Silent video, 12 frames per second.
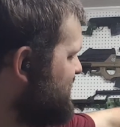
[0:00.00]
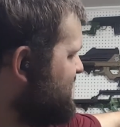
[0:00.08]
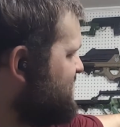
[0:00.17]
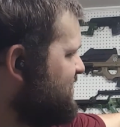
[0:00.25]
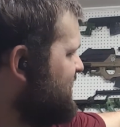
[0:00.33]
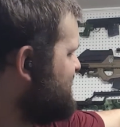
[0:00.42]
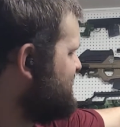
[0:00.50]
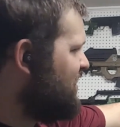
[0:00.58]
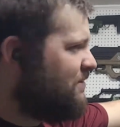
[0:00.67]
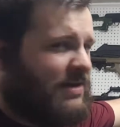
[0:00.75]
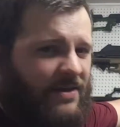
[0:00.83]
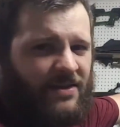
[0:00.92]
It's
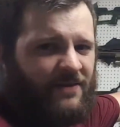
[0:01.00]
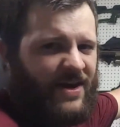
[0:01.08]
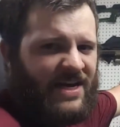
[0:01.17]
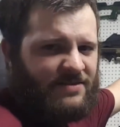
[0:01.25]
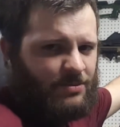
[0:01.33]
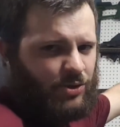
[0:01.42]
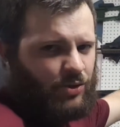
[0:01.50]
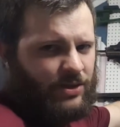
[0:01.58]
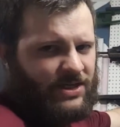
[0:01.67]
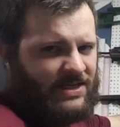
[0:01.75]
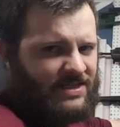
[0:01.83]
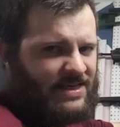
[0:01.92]
gonna be the vast
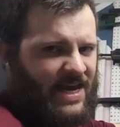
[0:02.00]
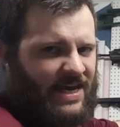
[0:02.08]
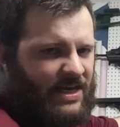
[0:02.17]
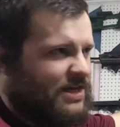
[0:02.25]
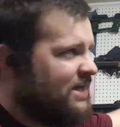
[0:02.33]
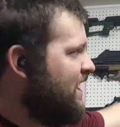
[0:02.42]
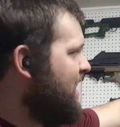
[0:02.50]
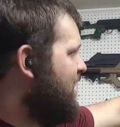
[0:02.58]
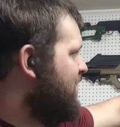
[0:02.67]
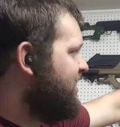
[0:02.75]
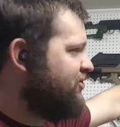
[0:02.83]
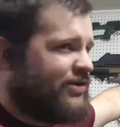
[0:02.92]
majority is eight
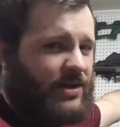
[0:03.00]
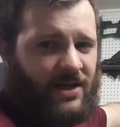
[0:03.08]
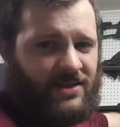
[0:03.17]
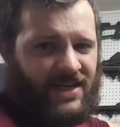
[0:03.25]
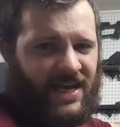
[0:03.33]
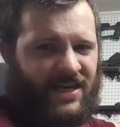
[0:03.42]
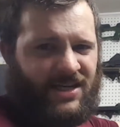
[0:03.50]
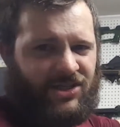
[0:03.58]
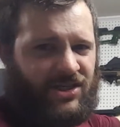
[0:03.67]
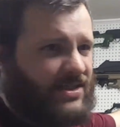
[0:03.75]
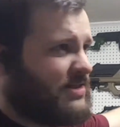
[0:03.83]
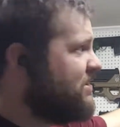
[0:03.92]
electric guns,
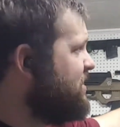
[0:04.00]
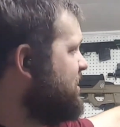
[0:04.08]
AEGs,